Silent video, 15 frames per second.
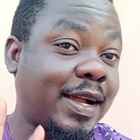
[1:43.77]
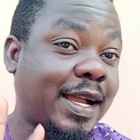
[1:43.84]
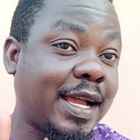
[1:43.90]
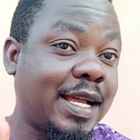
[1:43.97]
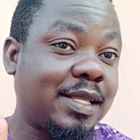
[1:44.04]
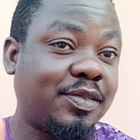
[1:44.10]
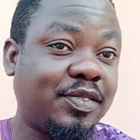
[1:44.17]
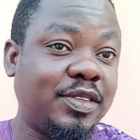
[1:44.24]

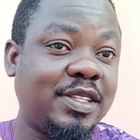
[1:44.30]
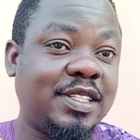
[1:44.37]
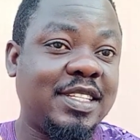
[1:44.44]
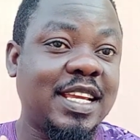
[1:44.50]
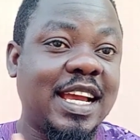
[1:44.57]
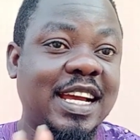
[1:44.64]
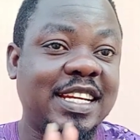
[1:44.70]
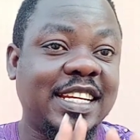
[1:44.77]
catfish
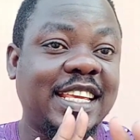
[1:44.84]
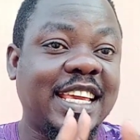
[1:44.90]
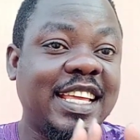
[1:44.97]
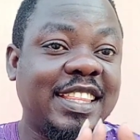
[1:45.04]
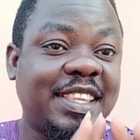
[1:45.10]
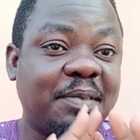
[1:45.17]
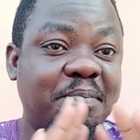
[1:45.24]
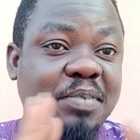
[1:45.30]
and
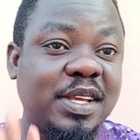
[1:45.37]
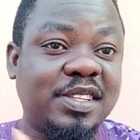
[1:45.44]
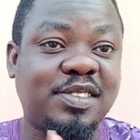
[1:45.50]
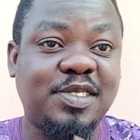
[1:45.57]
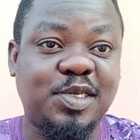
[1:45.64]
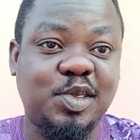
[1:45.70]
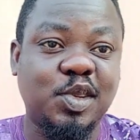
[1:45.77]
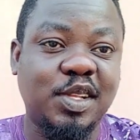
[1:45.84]
get the best
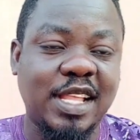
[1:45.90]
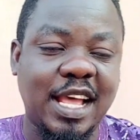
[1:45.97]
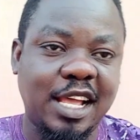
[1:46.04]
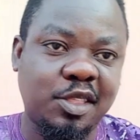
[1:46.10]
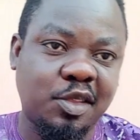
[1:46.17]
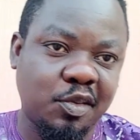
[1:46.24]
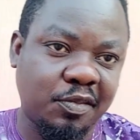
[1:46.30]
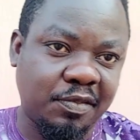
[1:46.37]
result out
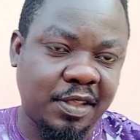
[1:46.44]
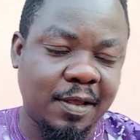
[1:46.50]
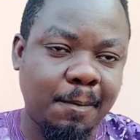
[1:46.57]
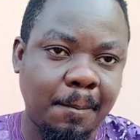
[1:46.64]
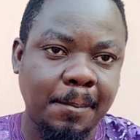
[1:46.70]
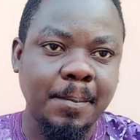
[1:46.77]
of them.